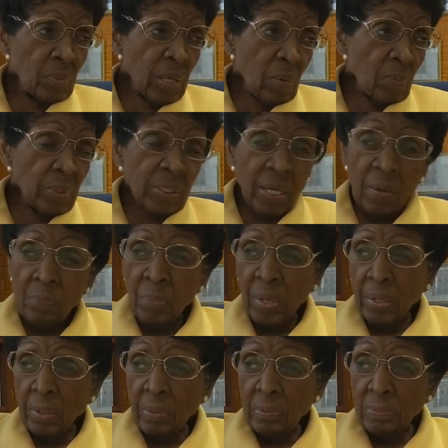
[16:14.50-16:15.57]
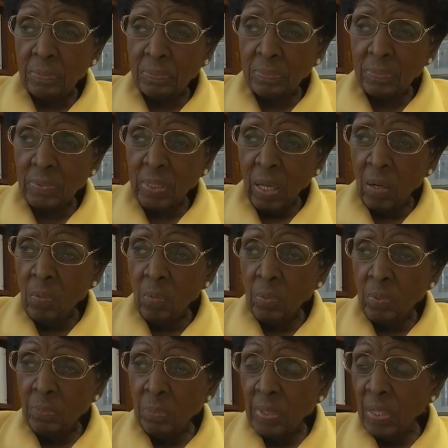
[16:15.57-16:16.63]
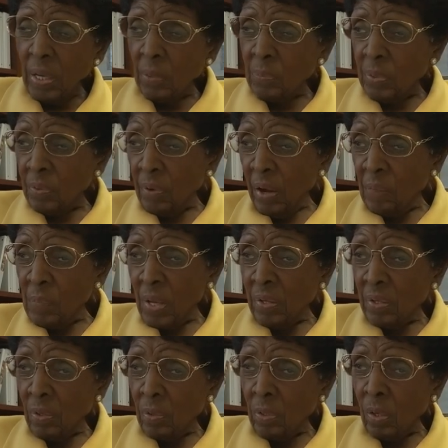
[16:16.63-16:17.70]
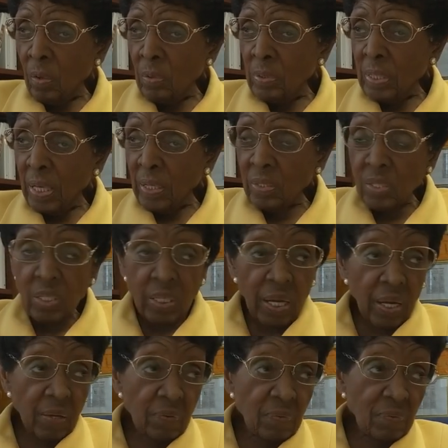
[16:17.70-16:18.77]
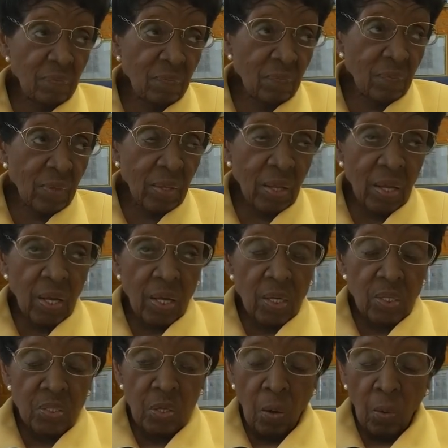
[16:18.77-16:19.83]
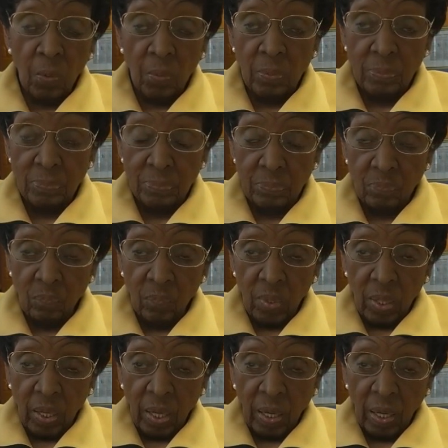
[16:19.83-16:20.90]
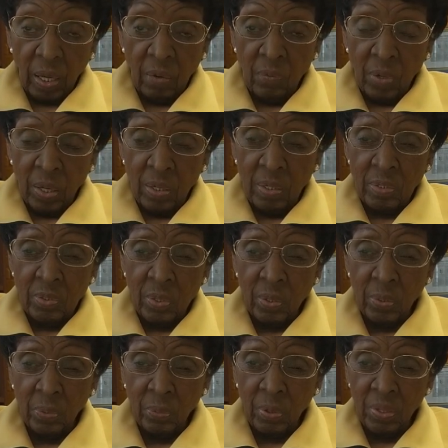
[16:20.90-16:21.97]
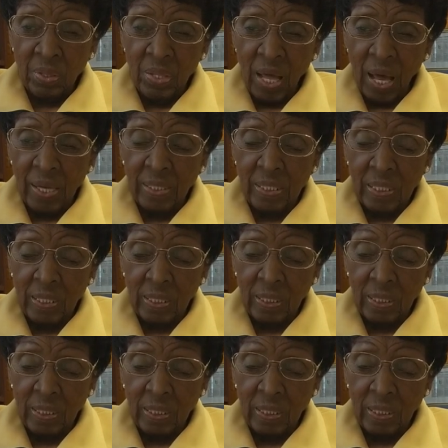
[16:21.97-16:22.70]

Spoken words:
I want to get better. I don't want to be like my grandmother or like a slave. So, and it's with that